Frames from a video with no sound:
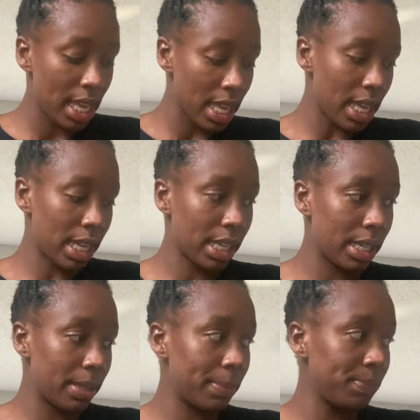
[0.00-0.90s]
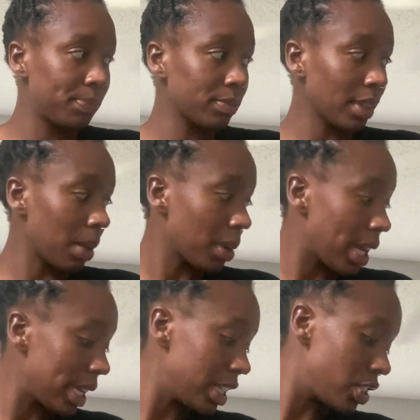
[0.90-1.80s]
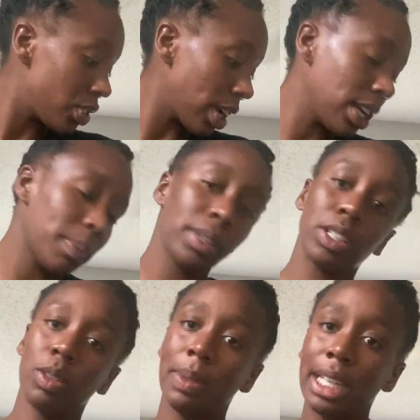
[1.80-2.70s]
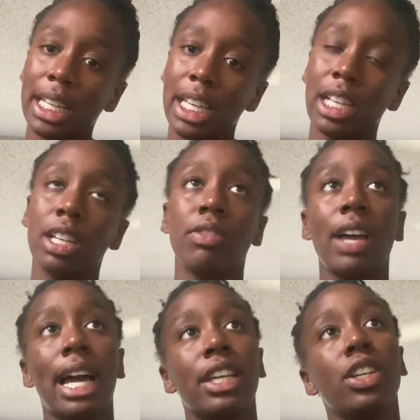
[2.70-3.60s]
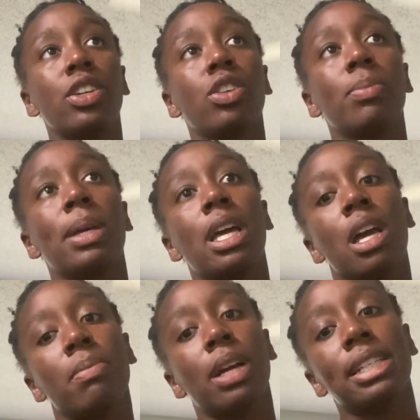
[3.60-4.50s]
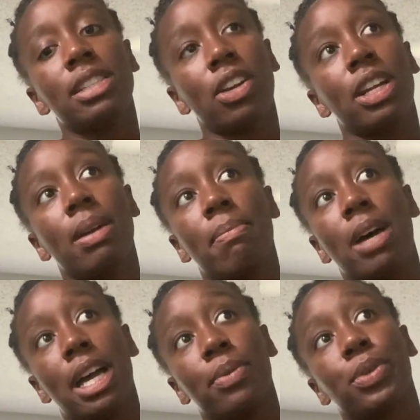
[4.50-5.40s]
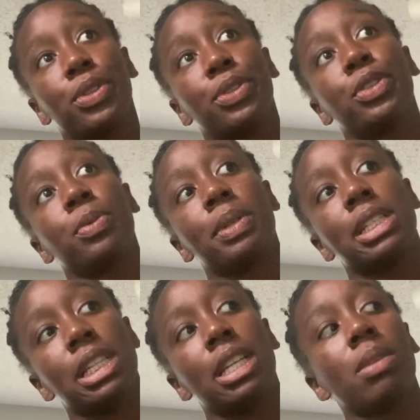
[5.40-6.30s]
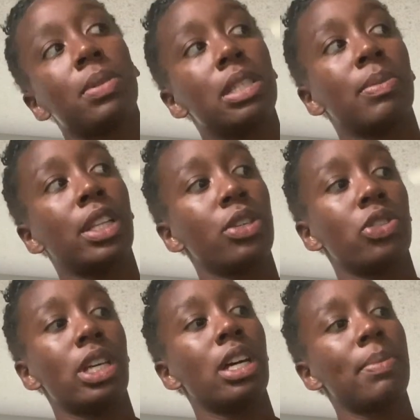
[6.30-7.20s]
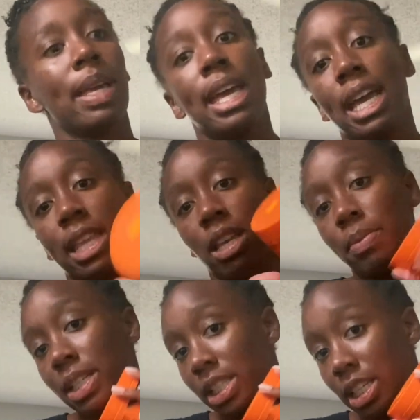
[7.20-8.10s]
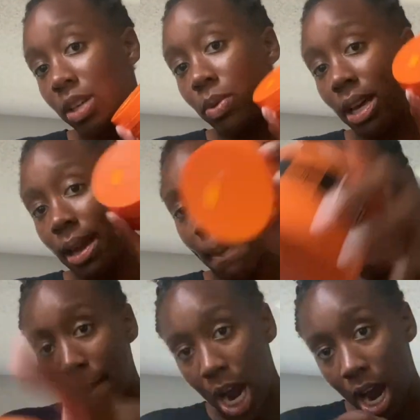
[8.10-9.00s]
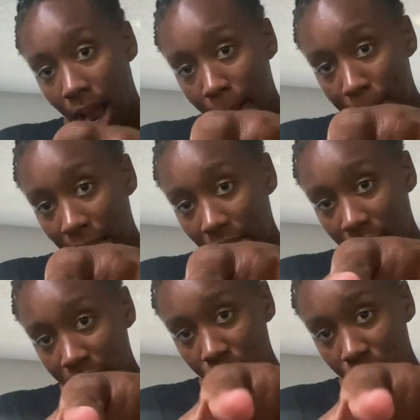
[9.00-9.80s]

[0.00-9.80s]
I'm probably gonna straighten up a little bit in here, vacuum, probably straighten up my room because I need to put some clothes up, and then I'm gonna see what Becca is